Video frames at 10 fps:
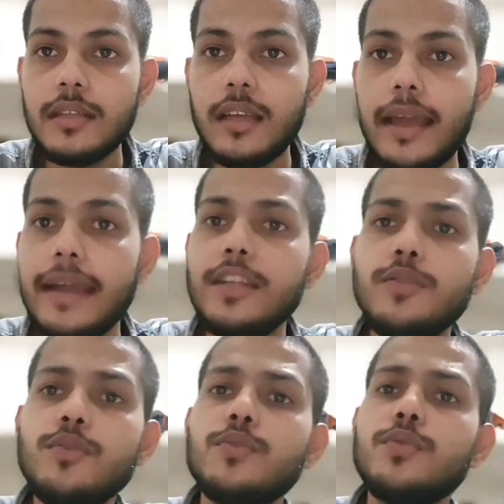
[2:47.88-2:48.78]
and
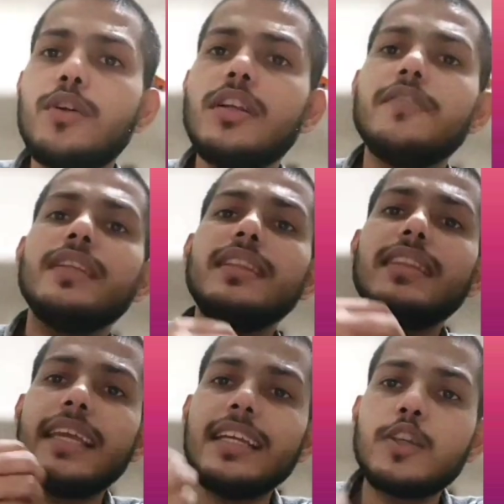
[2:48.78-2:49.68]
you do not even
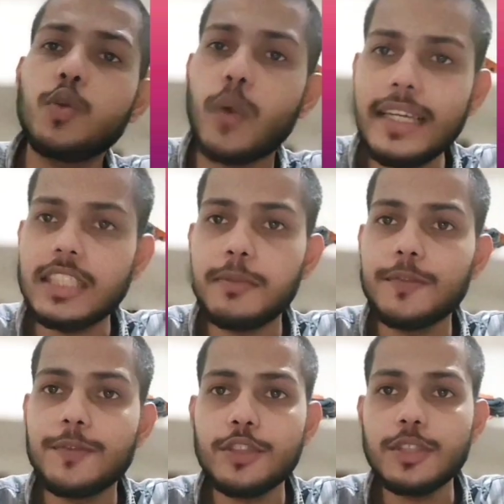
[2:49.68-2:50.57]
think twice
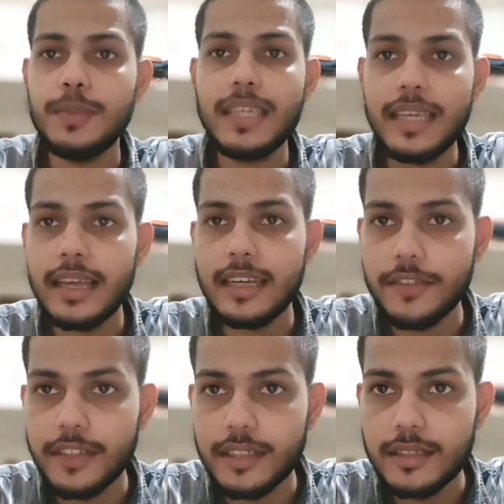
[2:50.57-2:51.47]
before speaking
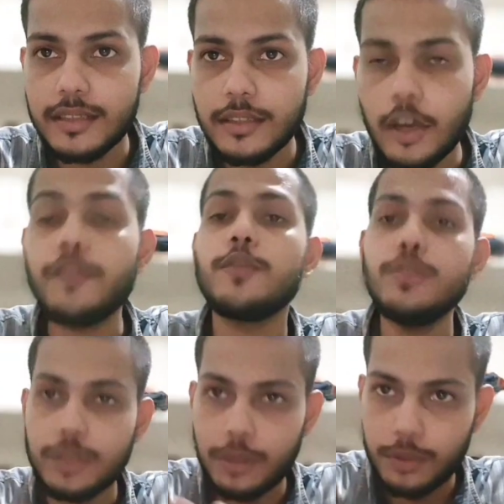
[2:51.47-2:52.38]
anywhere. Of
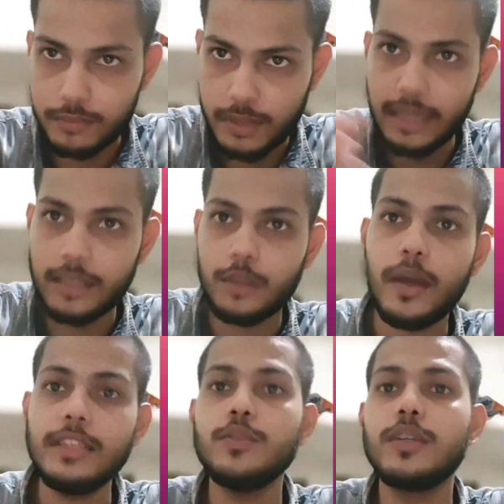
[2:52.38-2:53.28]
course you think
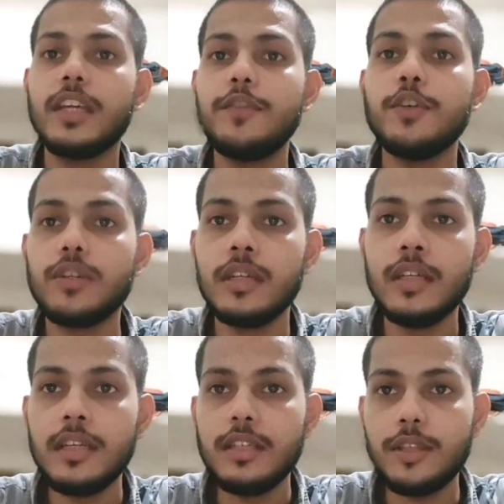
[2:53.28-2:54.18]
twice, you give your
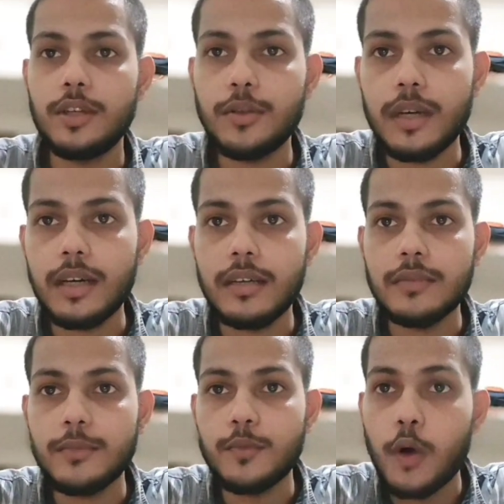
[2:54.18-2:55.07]

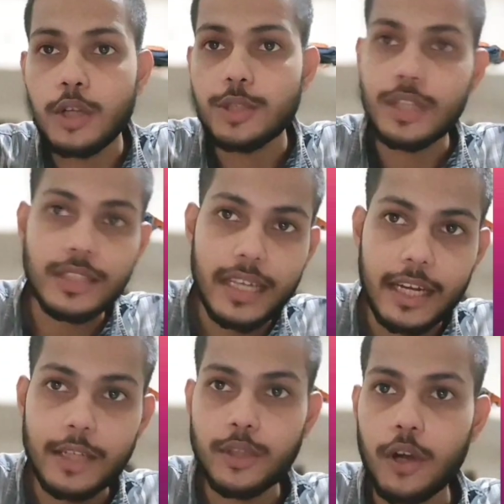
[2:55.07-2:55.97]
words a
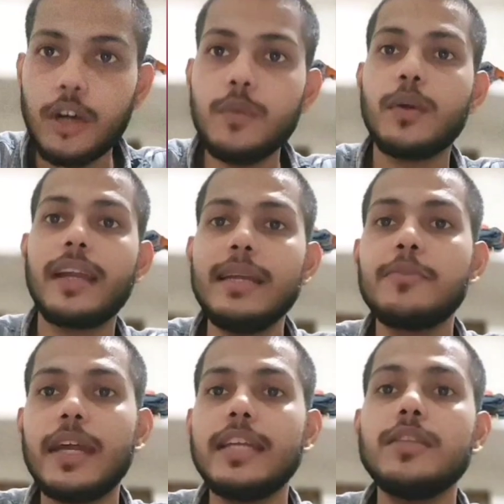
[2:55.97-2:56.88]
second thought. What I
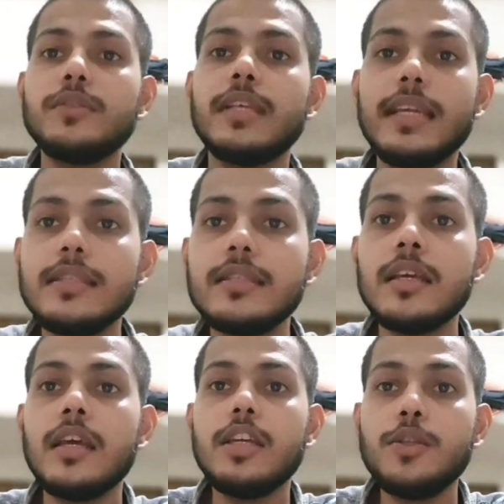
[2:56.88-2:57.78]
am trying to say is
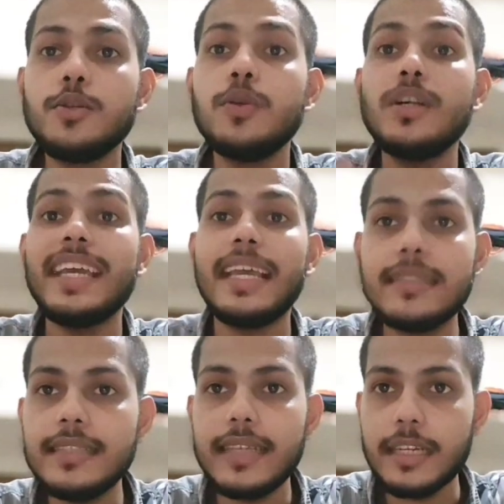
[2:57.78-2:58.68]
you do not
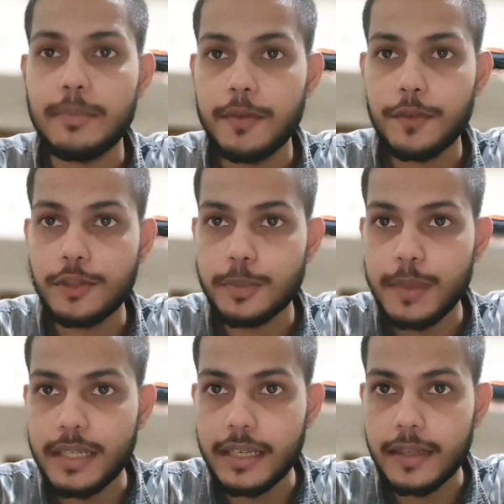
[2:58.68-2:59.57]
hesitate before
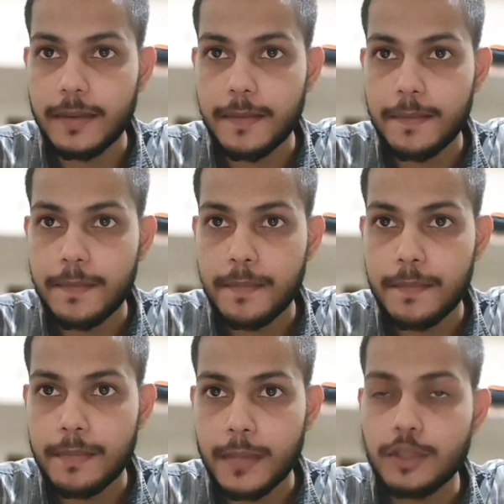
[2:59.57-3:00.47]
speaking.
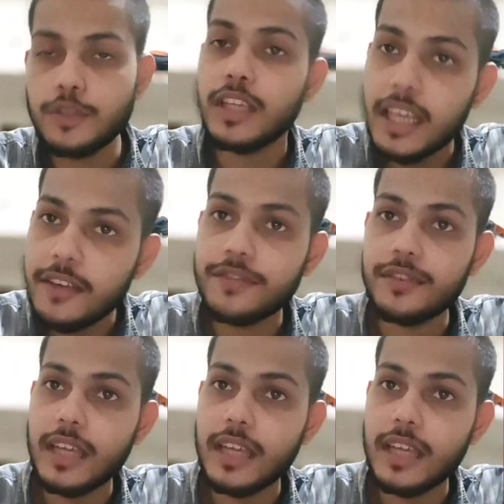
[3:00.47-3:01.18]
So give